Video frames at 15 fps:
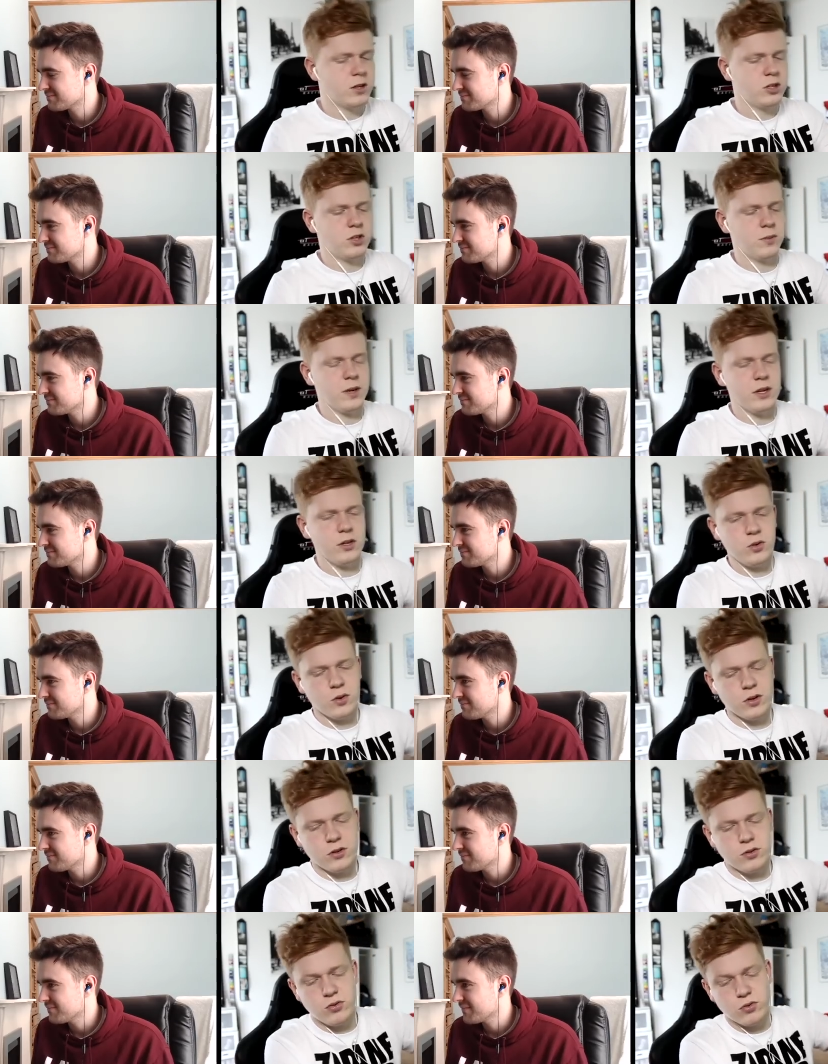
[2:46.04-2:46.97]
Speaker 1: Should we, do
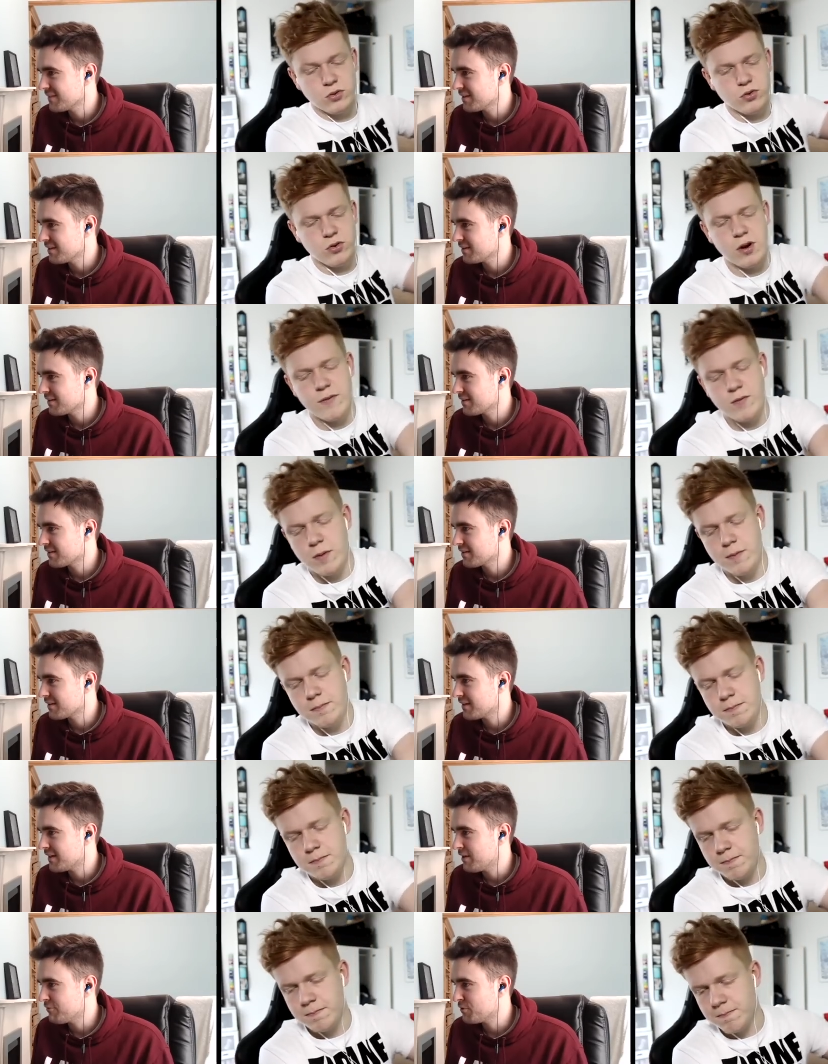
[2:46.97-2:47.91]
you, want to, do you want to draw another one?
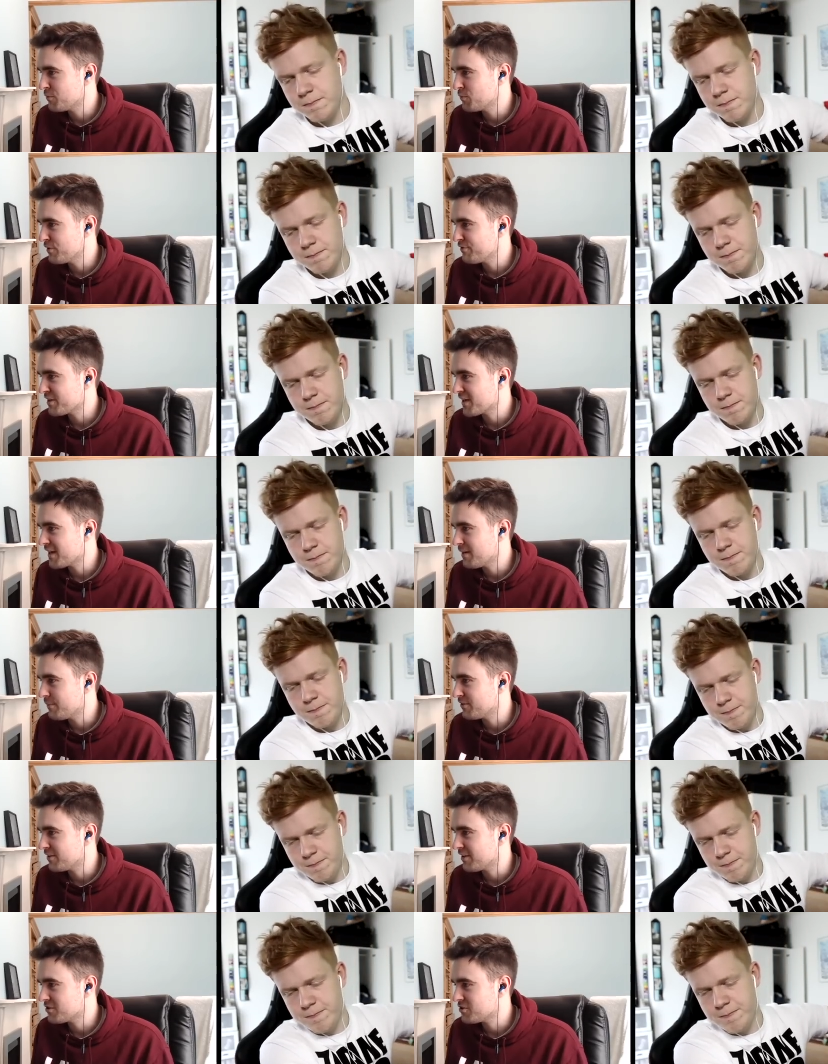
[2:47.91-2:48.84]
Can
Speaker 2: I have one with a cam?
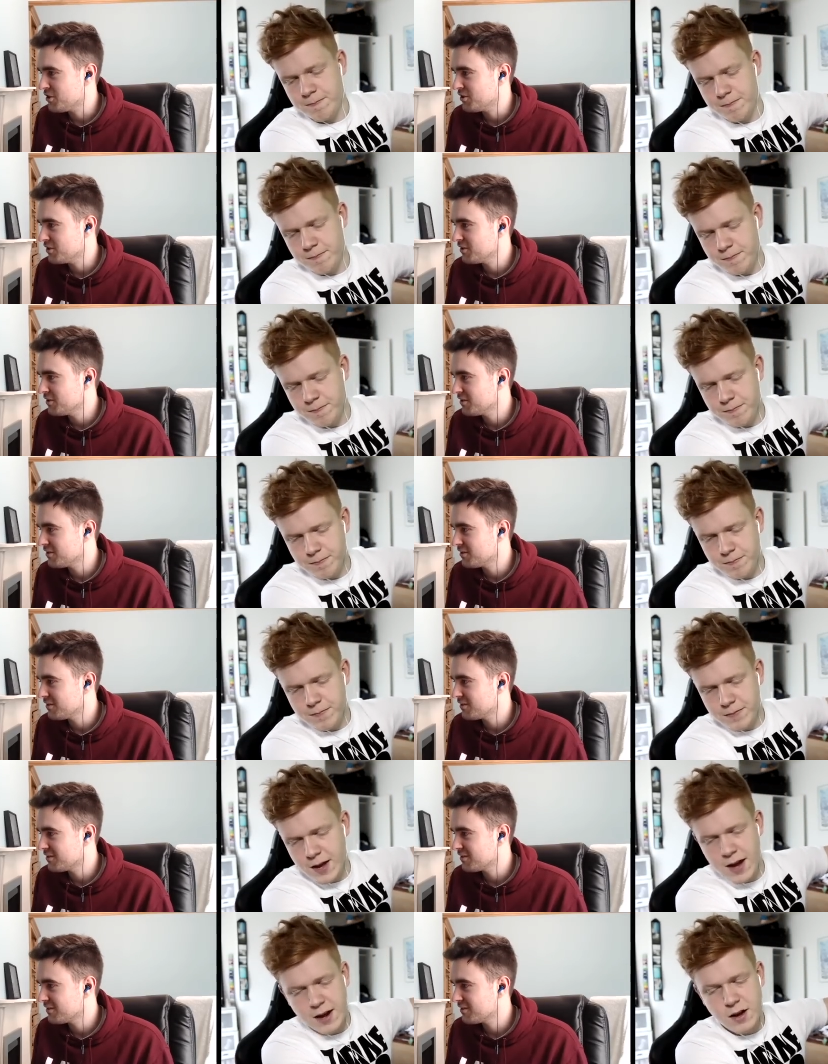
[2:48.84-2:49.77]
Is that cheating?
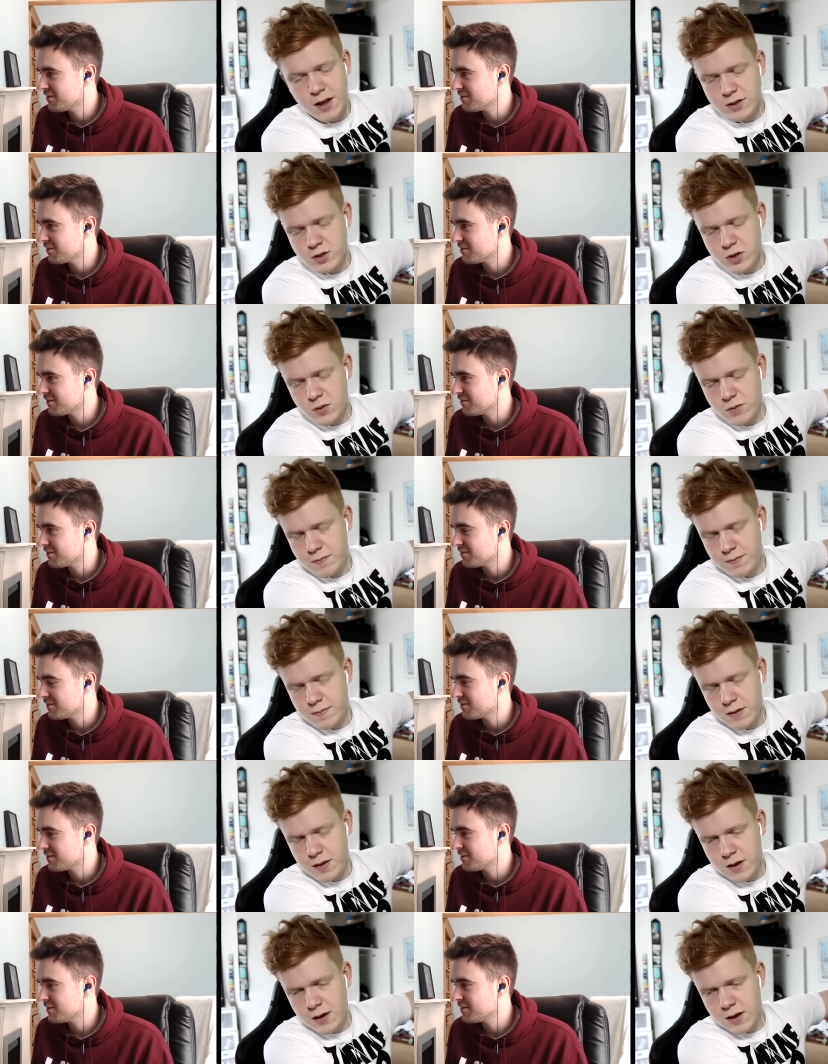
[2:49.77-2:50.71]
Speaker 1: Yeah, no, that's cool.
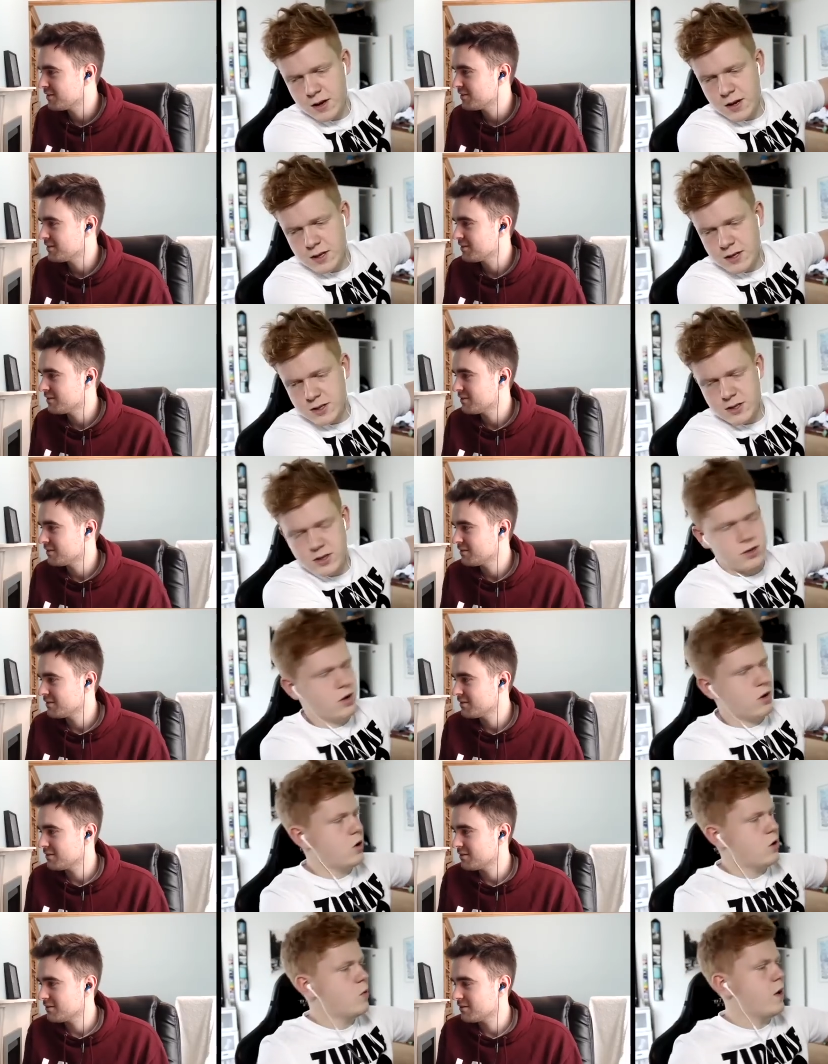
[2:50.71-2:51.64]

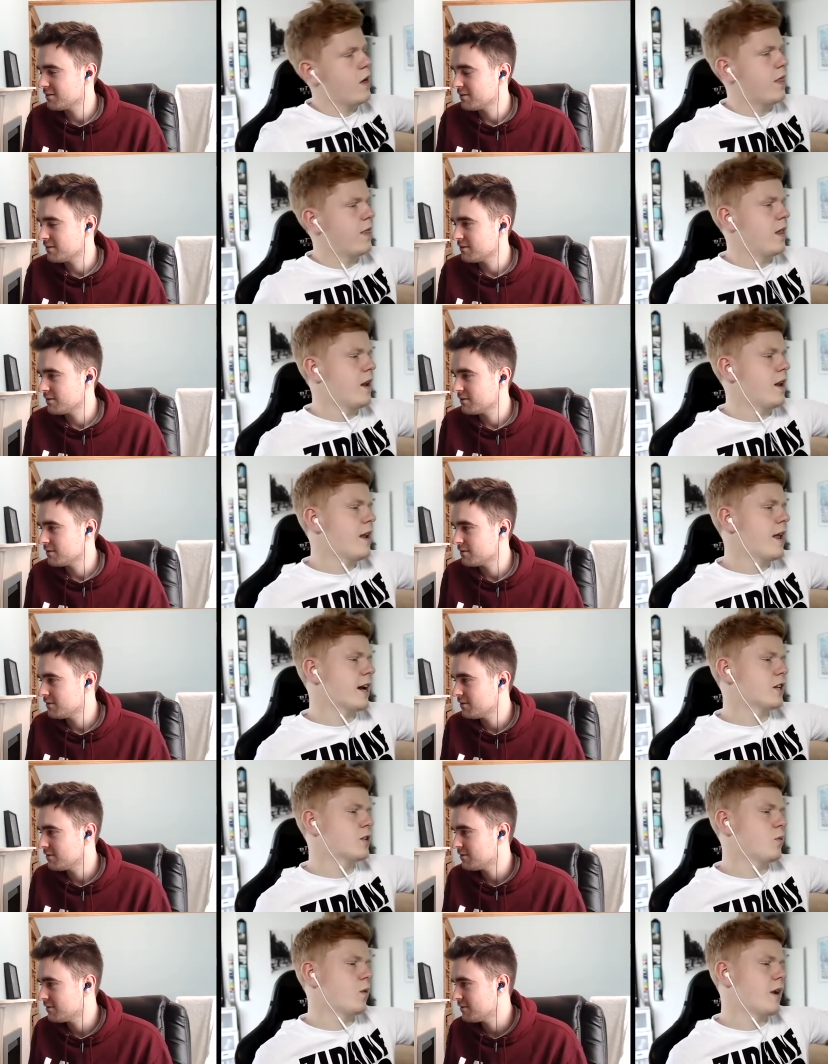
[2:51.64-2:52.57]
So the
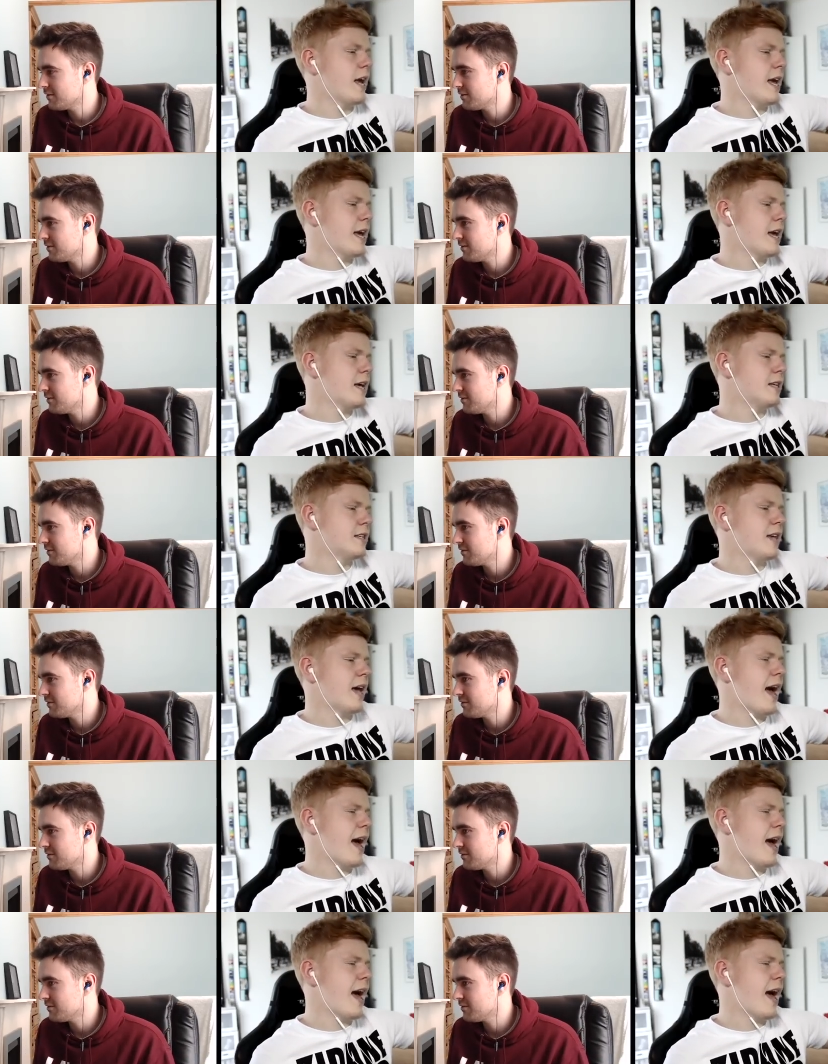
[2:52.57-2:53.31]
next one is